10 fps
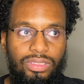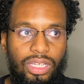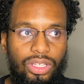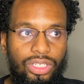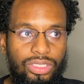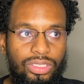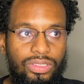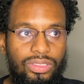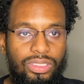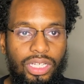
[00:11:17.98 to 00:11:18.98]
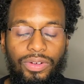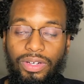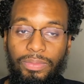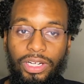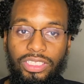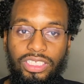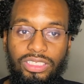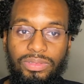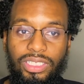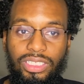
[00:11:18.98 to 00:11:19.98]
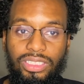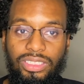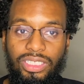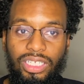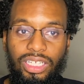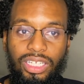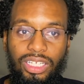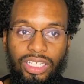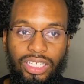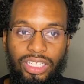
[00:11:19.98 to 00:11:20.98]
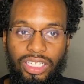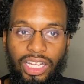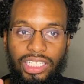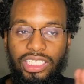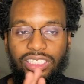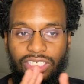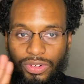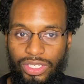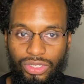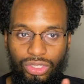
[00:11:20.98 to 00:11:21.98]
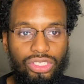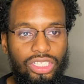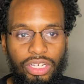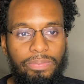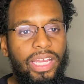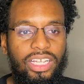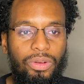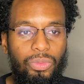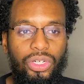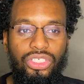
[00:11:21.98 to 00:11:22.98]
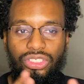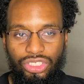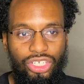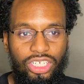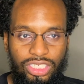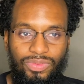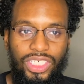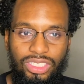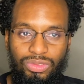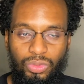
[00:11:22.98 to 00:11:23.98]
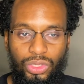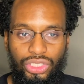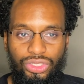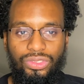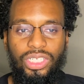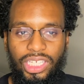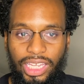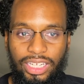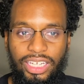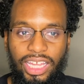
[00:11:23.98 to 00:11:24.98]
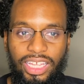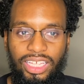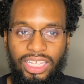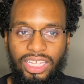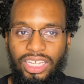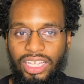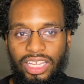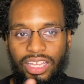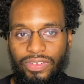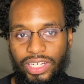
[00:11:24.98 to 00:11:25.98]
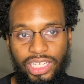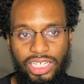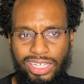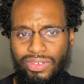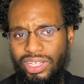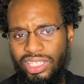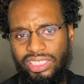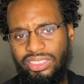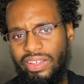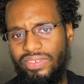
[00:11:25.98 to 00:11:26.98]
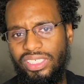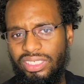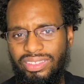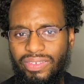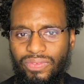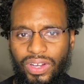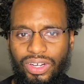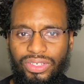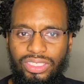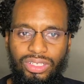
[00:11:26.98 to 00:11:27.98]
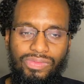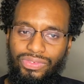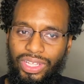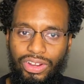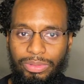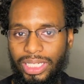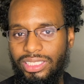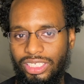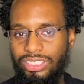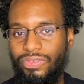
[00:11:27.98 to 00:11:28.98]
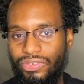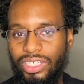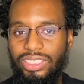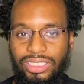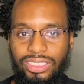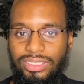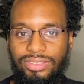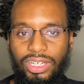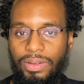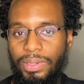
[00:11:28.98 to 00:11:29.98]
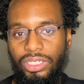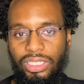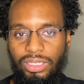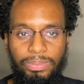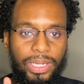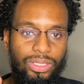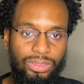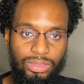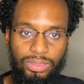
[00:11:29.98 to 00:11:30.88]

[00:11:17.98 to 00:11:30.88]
I don't know. I want to mark this because I think it's always cool to look back at where you started versus where you end at. And right now I got around like 70 something followers. So if everybody tells a friend to subscribe, I'll get about